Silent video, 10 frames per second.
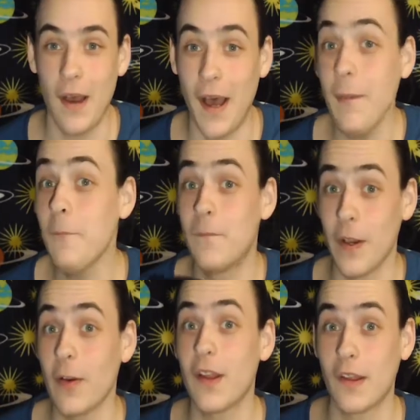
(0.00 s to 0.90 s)
I'm
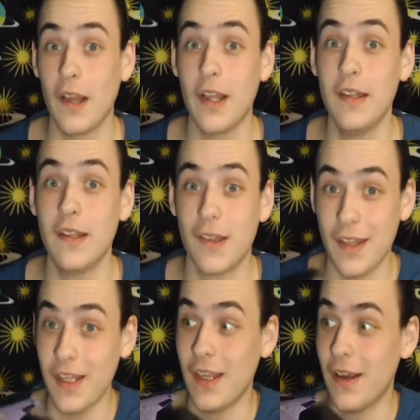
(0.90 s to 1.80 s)
very excited to
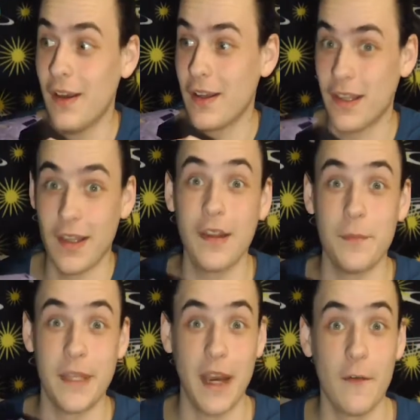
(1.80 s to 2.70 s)
see
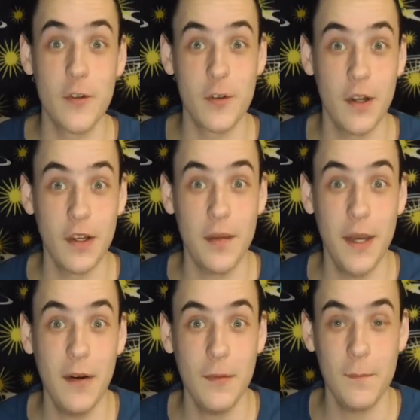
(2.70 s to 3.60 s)
Kingdom Galvatron come
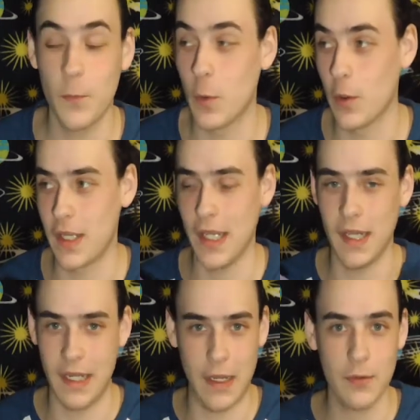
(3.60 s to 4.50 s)
out, or get
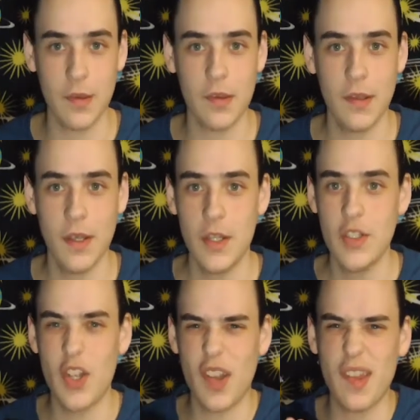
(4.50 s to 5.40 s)
announced,
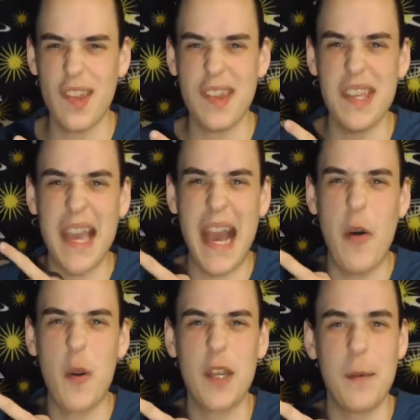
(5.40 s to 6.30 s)
just to see
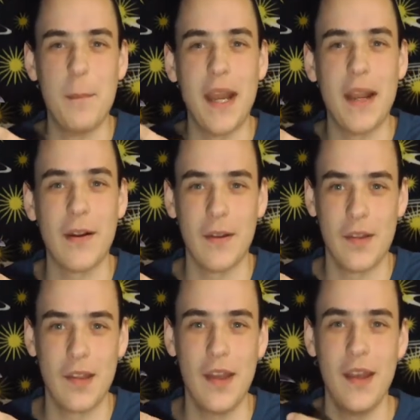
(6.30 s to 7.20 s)
how it
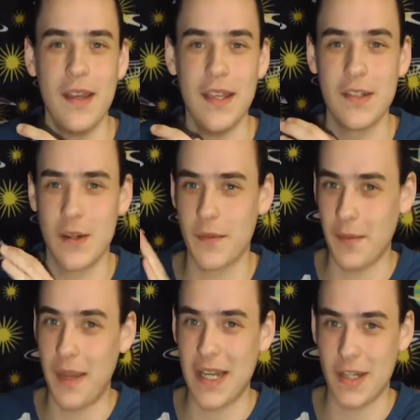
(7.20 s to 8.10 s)
compares in terms
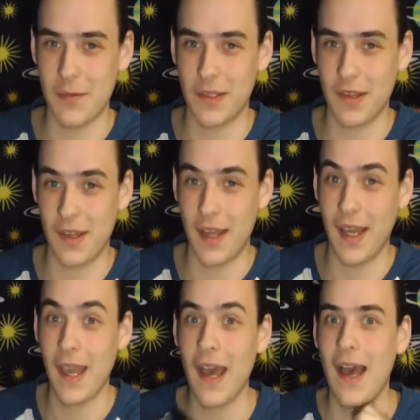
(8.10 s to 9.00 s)
of matching with this
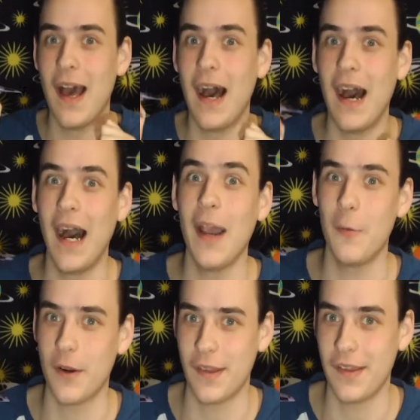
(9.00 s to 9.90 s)
guy. I
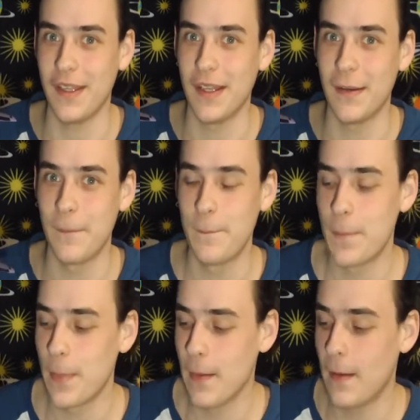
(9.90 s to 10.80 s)
want to see it.
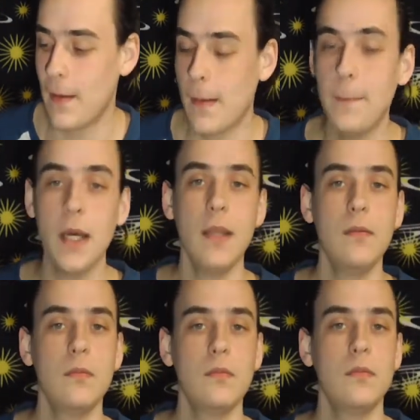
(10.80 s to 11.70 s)
But
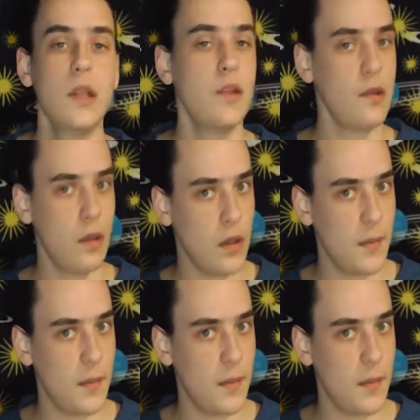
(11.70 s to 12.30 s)
let's talk